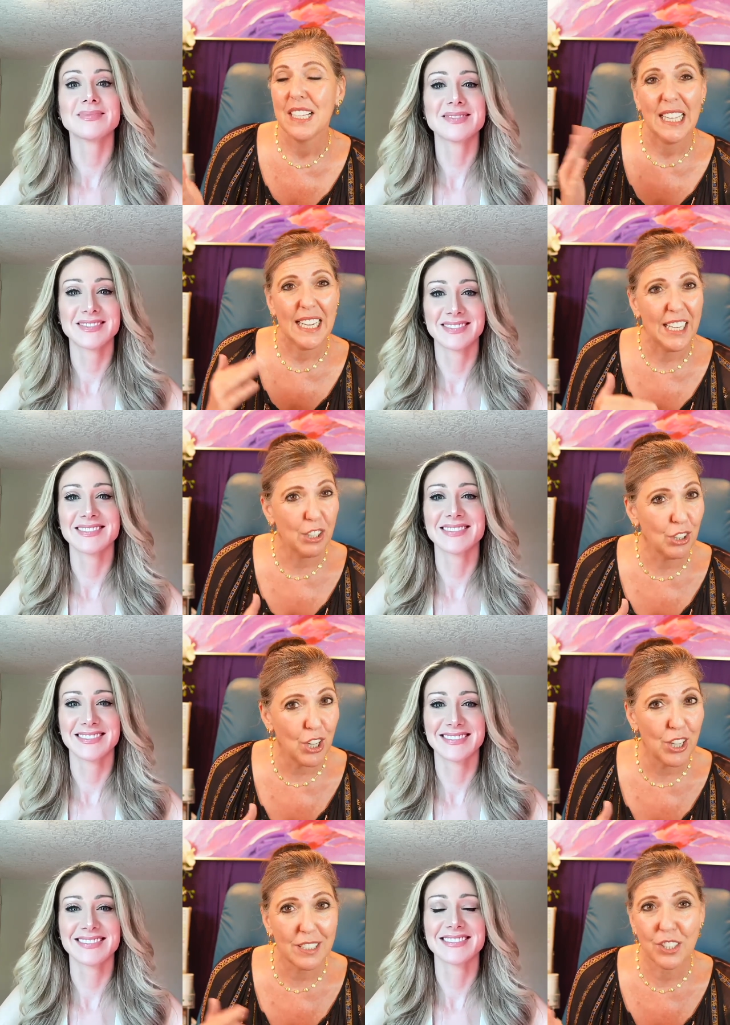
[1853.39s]
Speaker 1: hair
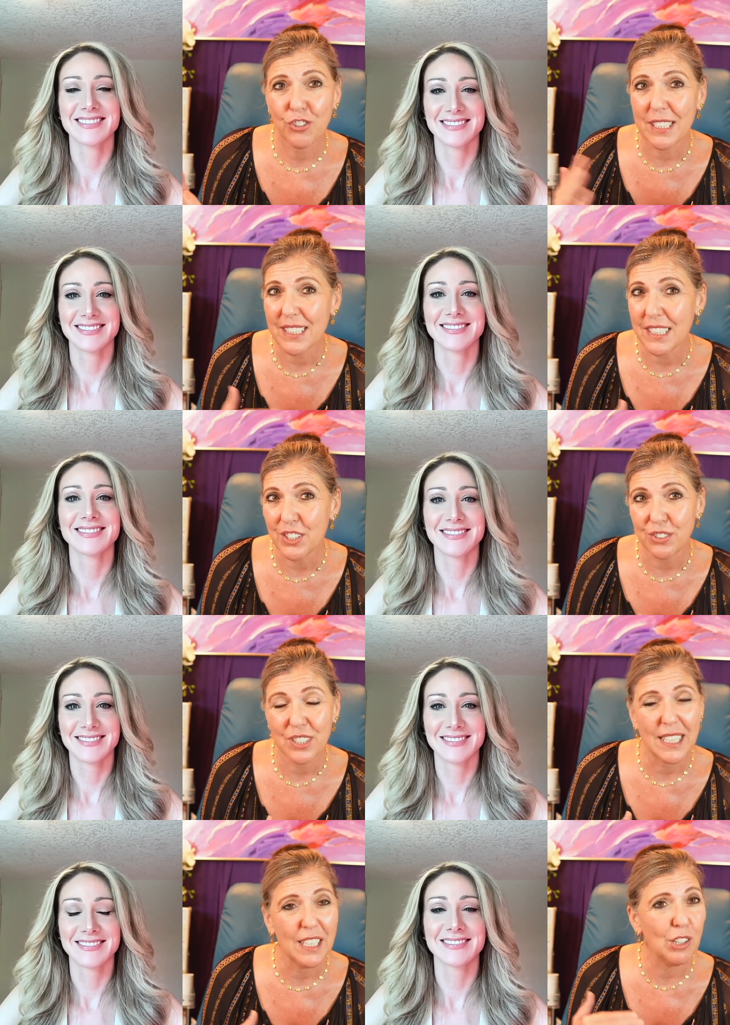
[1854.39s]
loss, stress induced
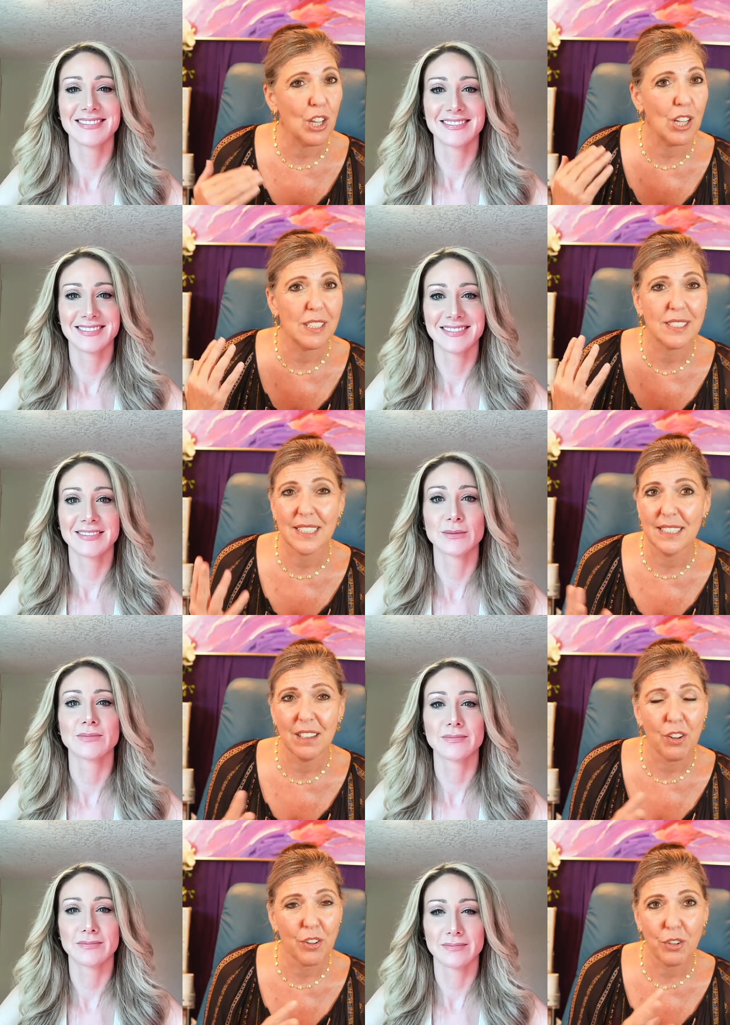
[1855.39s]
hair loss, and
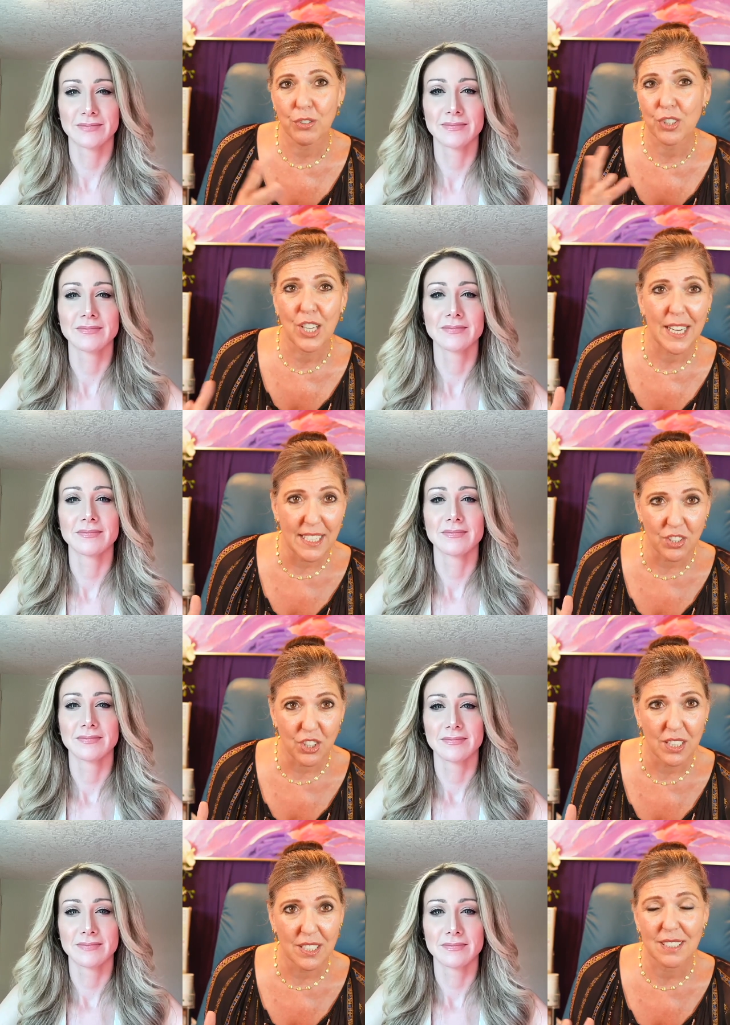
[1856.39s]
all those
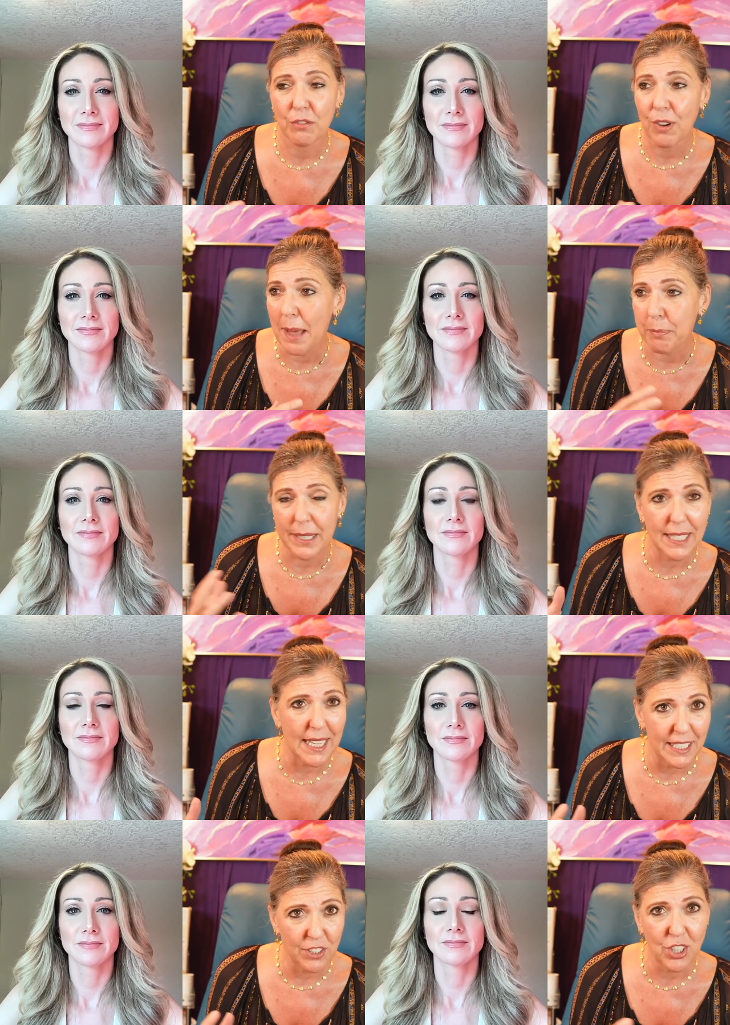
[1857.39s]
changes, rapid
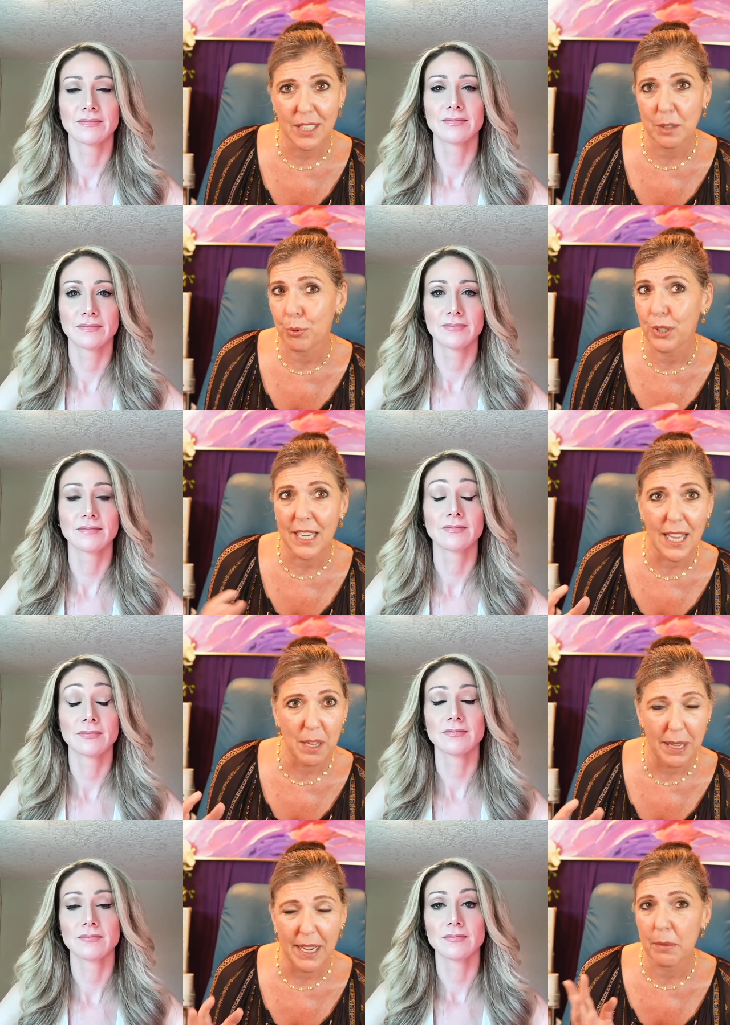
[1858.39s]
aging, pre
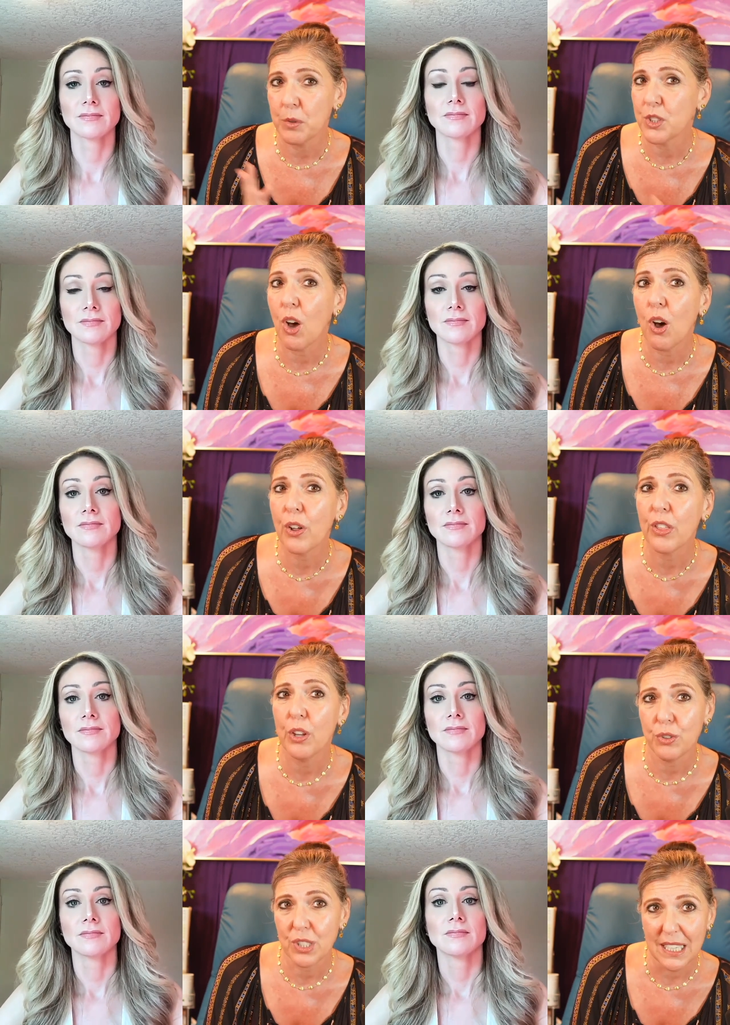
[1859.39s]
diabetic ones, all
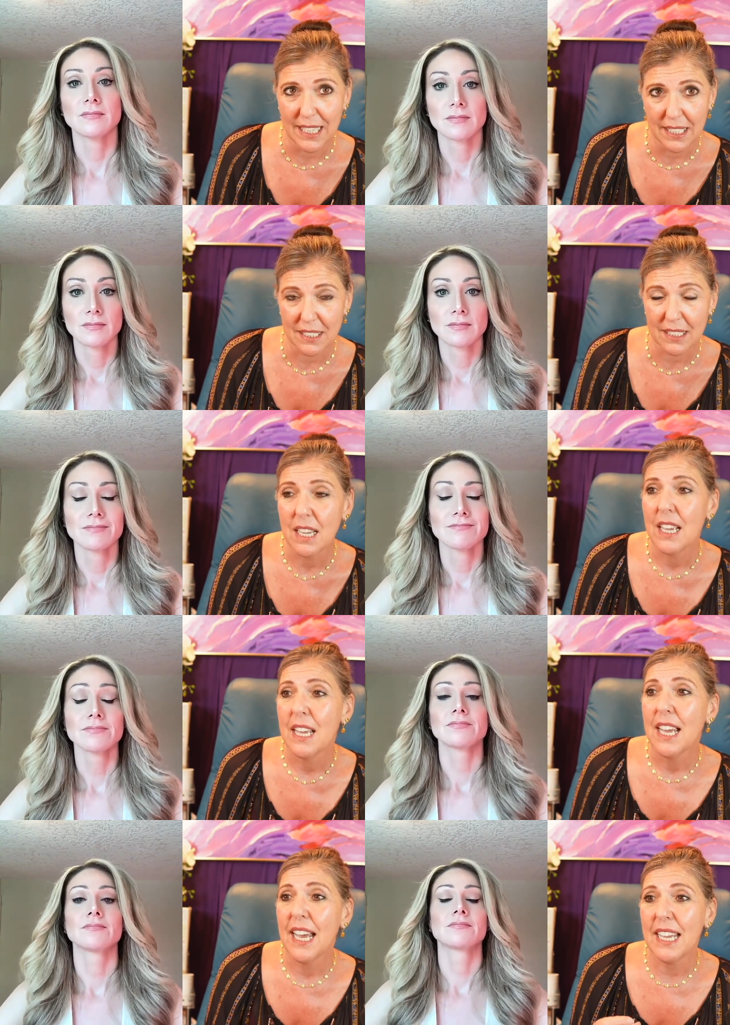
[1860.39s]
those things.
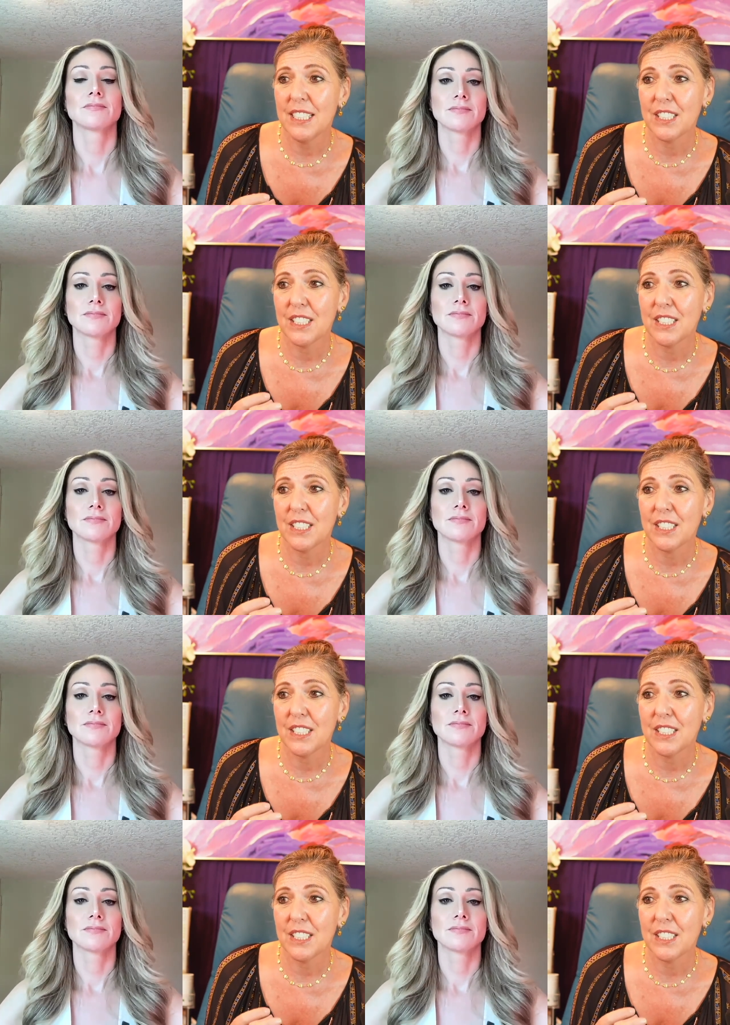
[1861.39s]
And